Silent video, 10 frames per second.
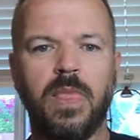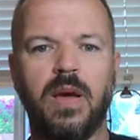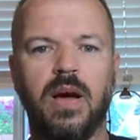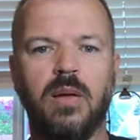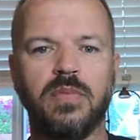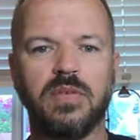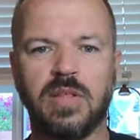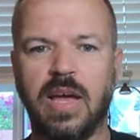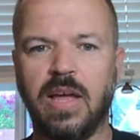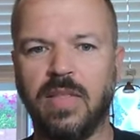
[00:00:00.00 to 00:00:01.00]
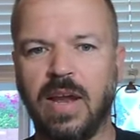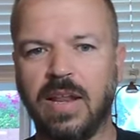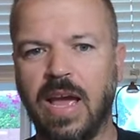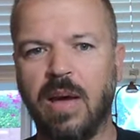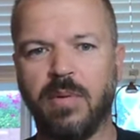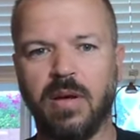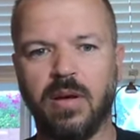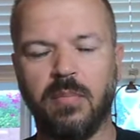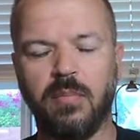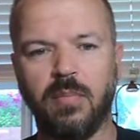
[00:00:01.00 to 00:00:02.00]
So that
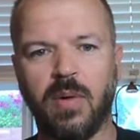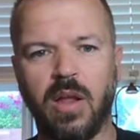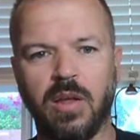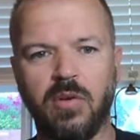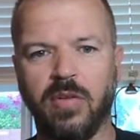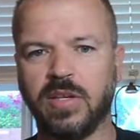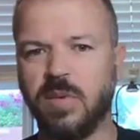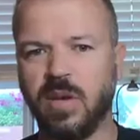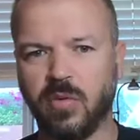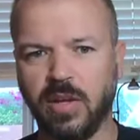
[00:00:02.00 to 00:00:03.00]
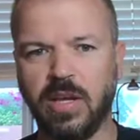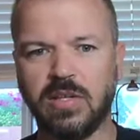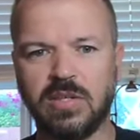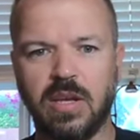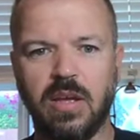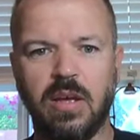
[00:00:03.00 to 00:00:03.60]
GABA molecule that's being released